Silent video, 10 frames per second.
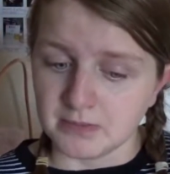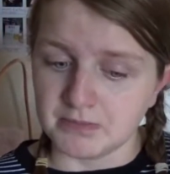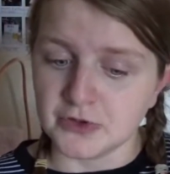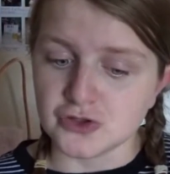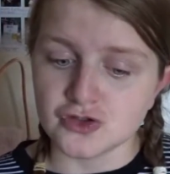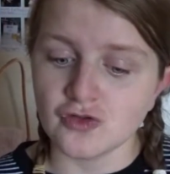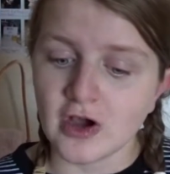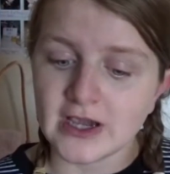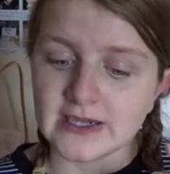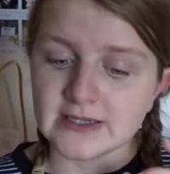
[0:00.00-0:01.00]
But
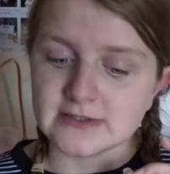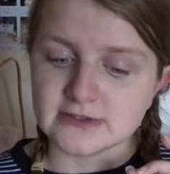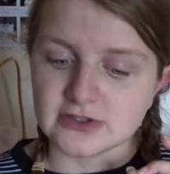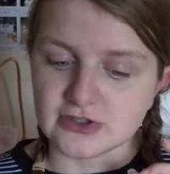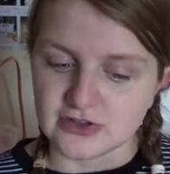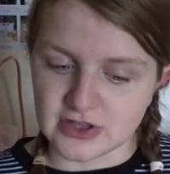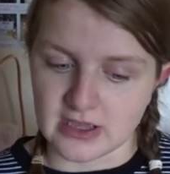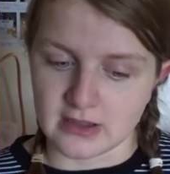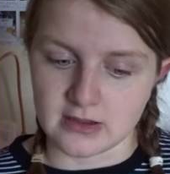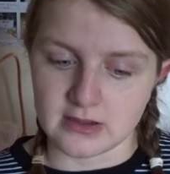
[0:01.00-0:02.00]
try to
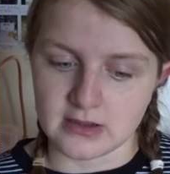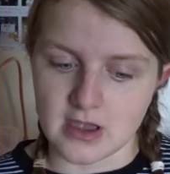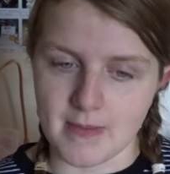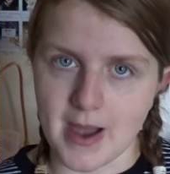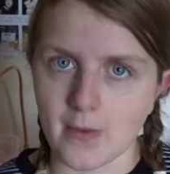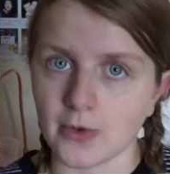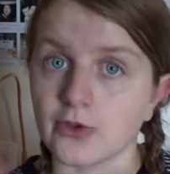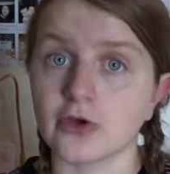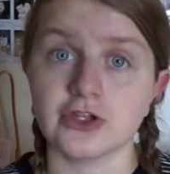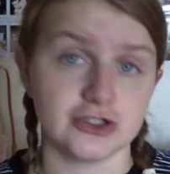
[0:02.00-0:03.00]
think about what
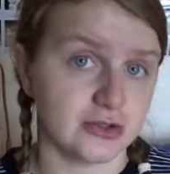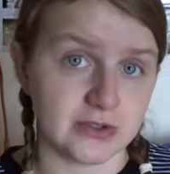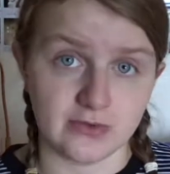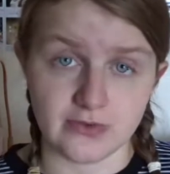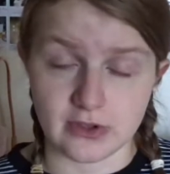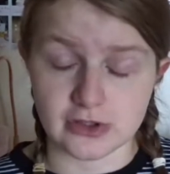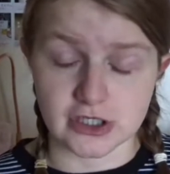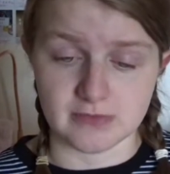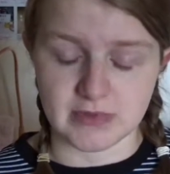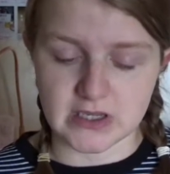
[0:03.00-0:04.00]
you're going to do in your
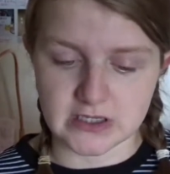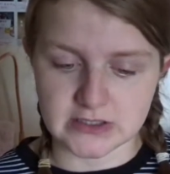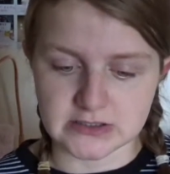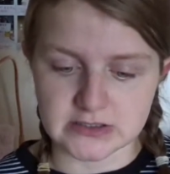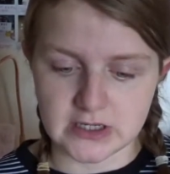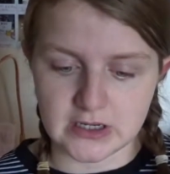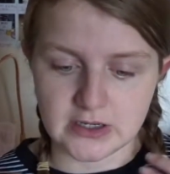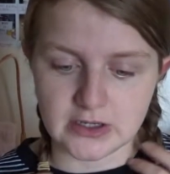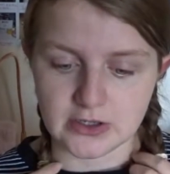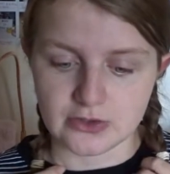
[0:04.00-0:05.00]
future, because
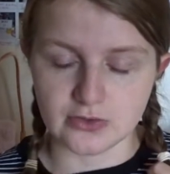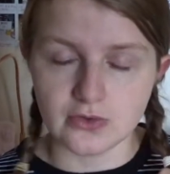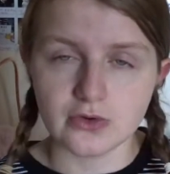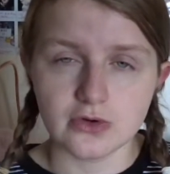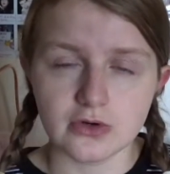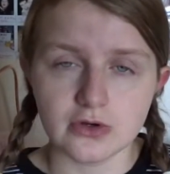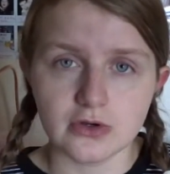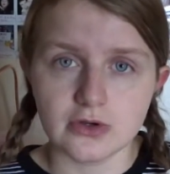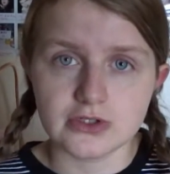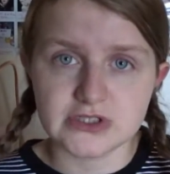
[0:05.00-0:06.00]
your
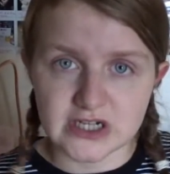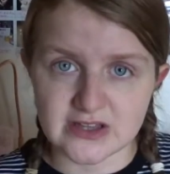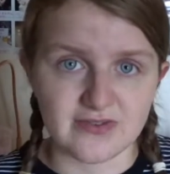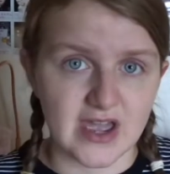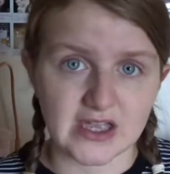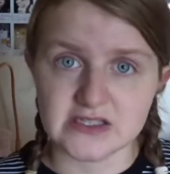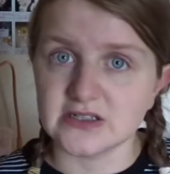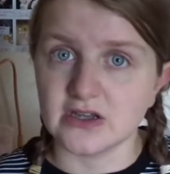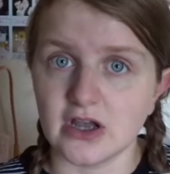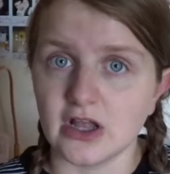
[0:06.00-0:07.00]
side effects
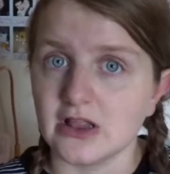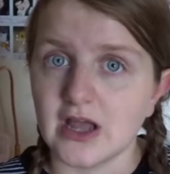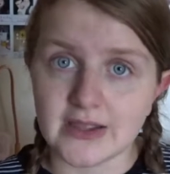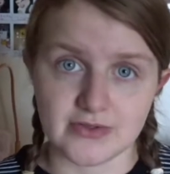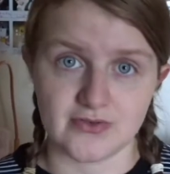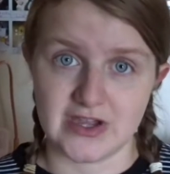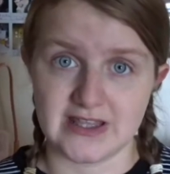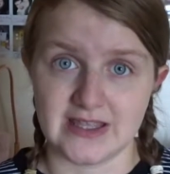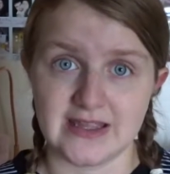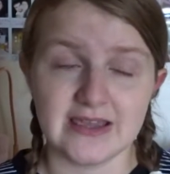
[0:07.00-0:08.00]
are
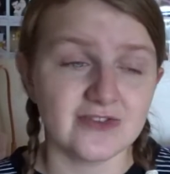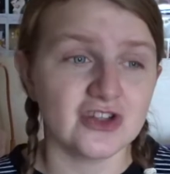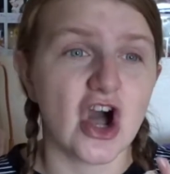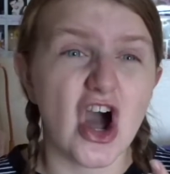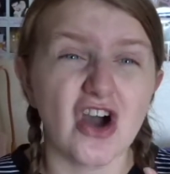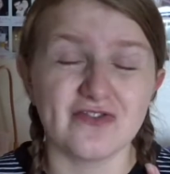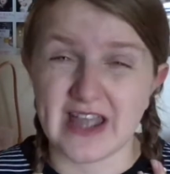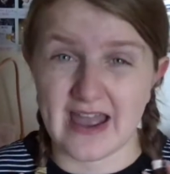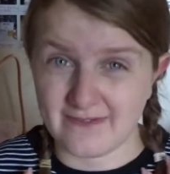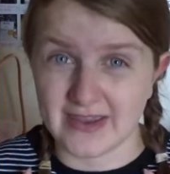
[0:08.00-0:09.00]
life-threatening even after
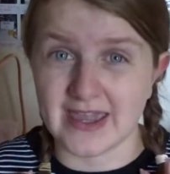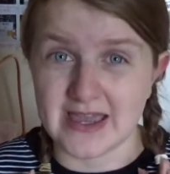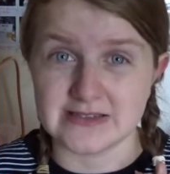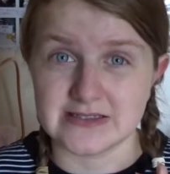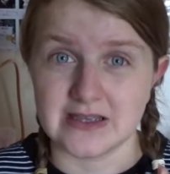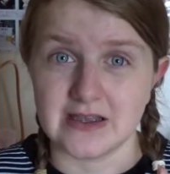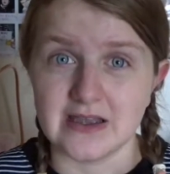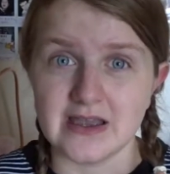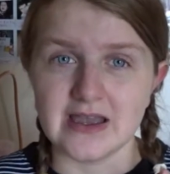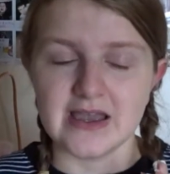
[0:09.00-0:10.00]
having cancer.
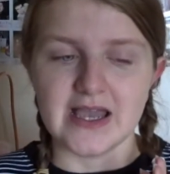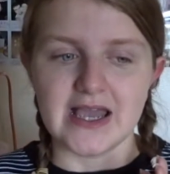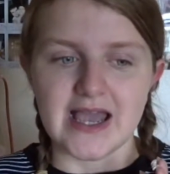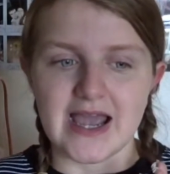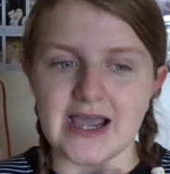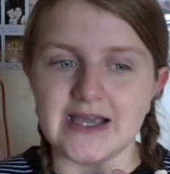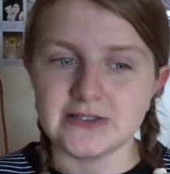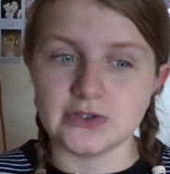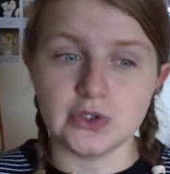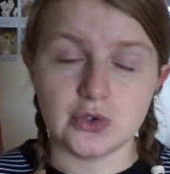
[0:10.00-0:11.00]

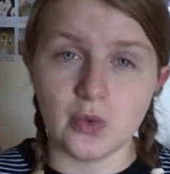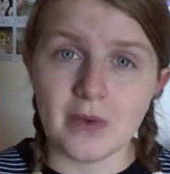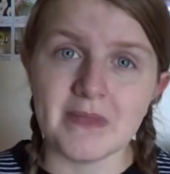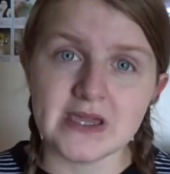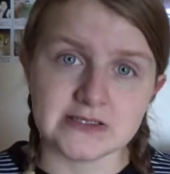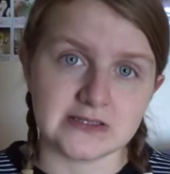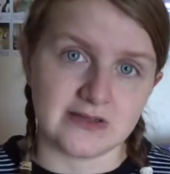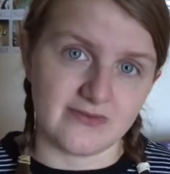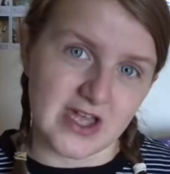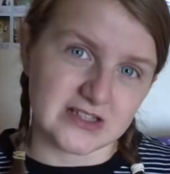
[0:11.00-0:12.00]
And the one main
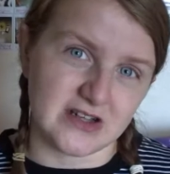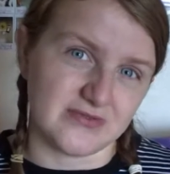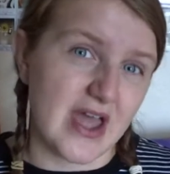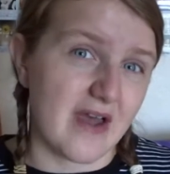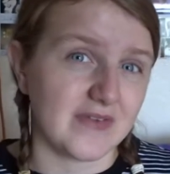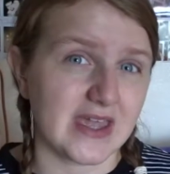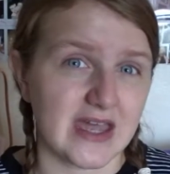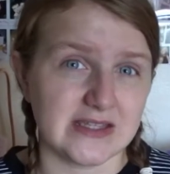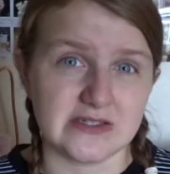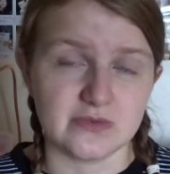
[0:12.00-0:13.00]
side effect after having
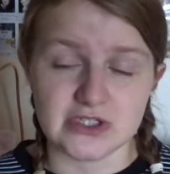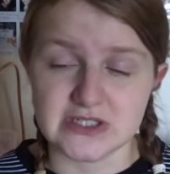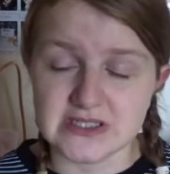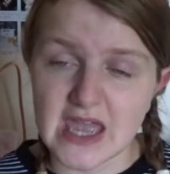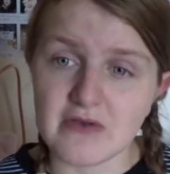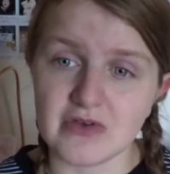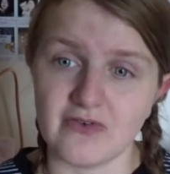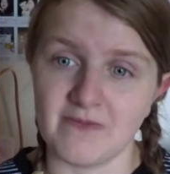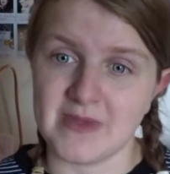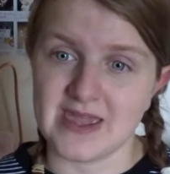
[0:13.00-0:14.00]
cancer, which is scary
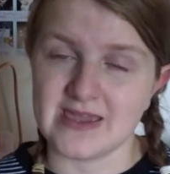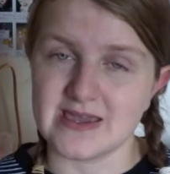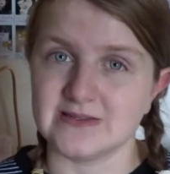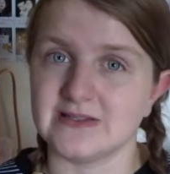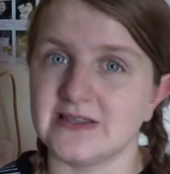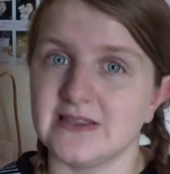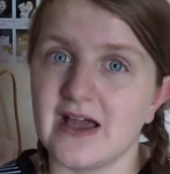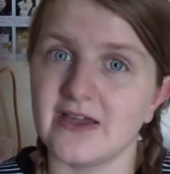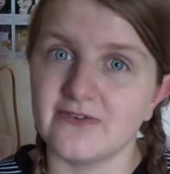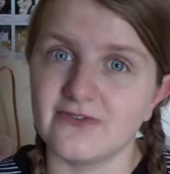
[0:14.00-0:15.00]
for me, is
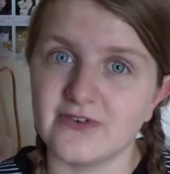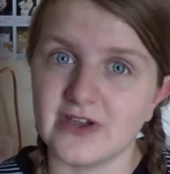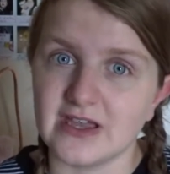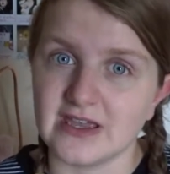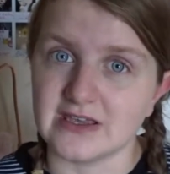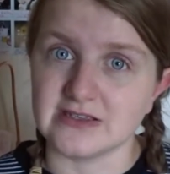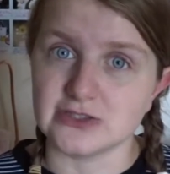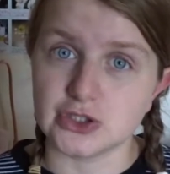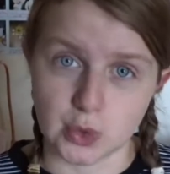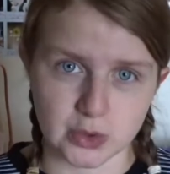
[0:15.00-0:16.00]
life is
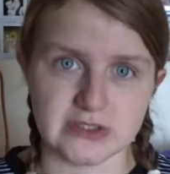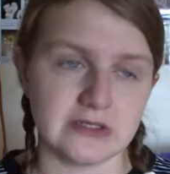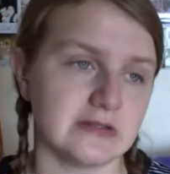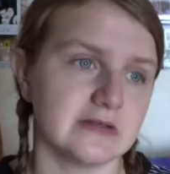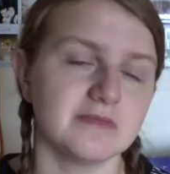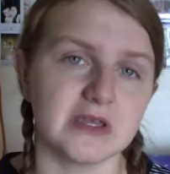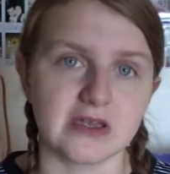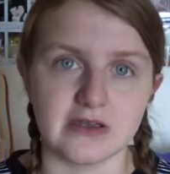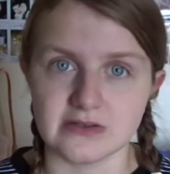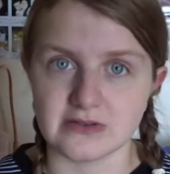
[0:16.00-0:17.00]
shortened
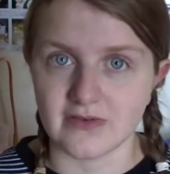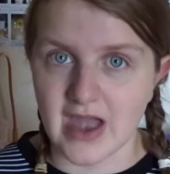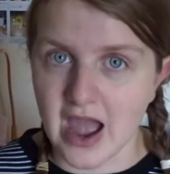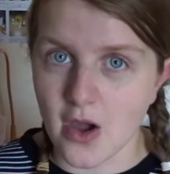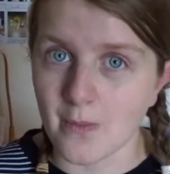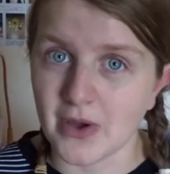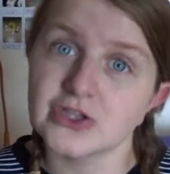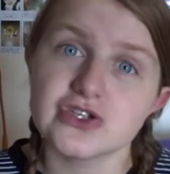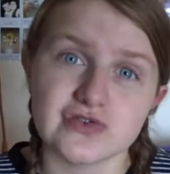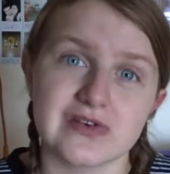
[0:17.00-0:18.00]
because of how
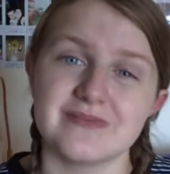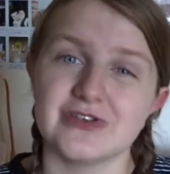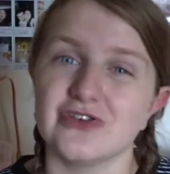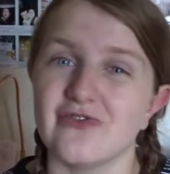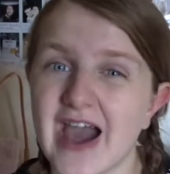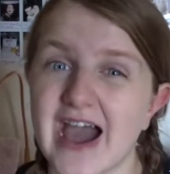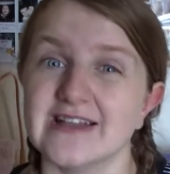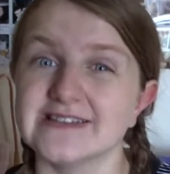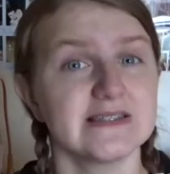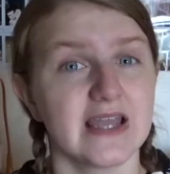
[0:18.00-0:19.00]
much treatment you've
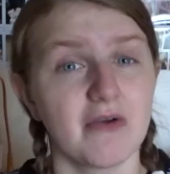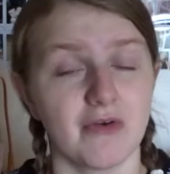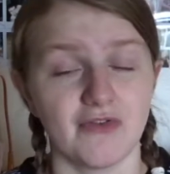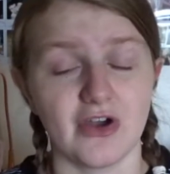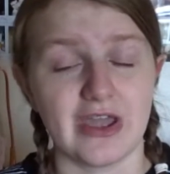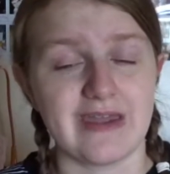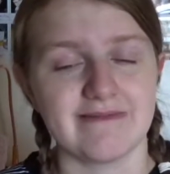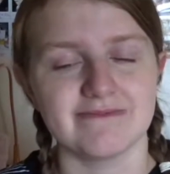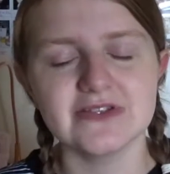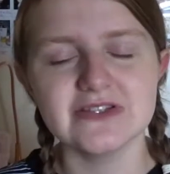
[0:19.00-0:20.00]
had. It's terrifying.